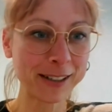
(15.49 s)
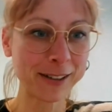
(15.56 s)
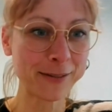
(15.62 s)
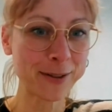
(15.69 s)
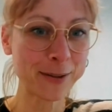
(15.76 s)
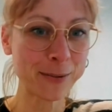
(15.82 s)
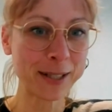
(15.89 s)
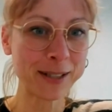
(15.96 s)
of
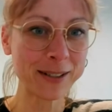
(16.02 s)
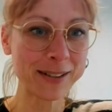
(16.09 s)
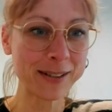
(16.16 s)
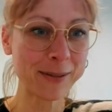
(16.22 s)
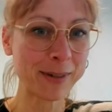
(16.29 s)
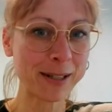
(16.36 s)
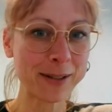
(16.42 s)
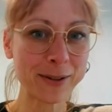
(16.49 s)
the winter
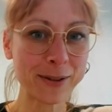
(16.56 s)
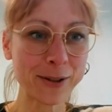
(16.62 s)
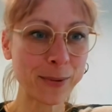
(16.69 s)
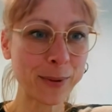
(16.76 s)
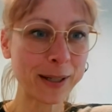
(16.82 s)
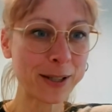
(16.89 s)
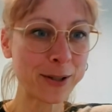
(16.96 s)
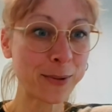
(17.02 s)
semester
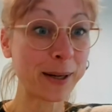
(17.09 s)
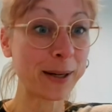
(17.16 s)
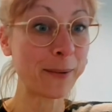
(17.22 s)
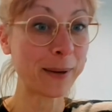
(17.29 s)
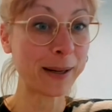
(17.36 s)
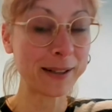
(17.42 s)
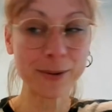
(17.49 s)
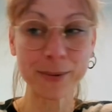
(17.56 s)

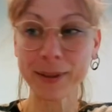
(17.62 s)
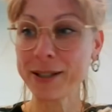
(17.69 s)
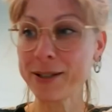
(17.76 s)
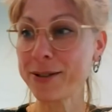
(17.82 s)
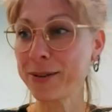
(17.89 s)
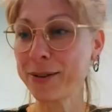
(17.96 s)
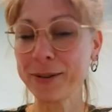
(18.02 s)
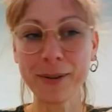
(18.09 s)

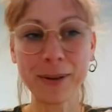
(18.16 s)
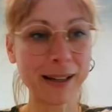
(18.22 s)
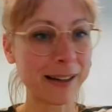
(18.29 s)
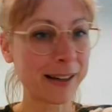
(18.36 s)
2021-22.